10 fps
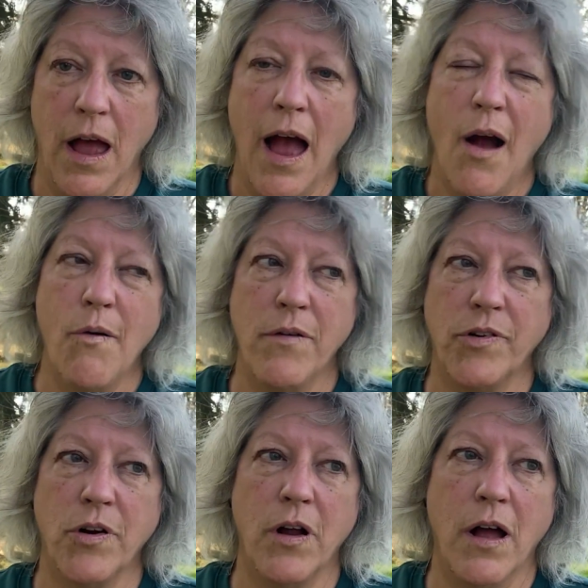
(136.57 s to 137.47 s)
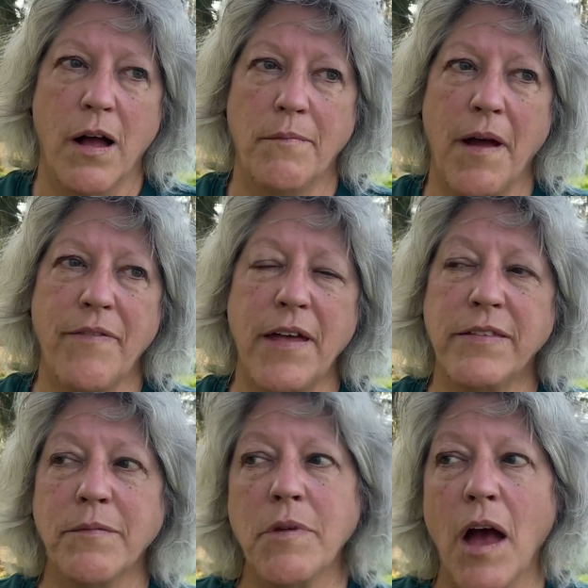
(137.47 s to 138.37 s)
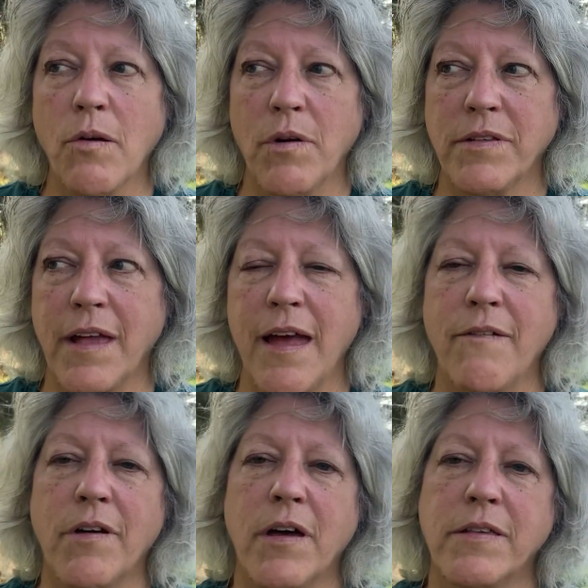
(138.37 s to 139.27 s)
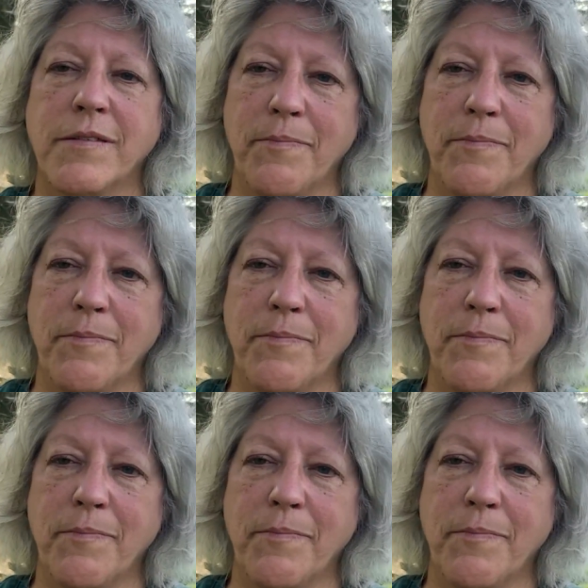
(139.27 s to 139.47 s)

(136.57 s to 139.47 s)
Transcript: However, I've had some young ones. I have a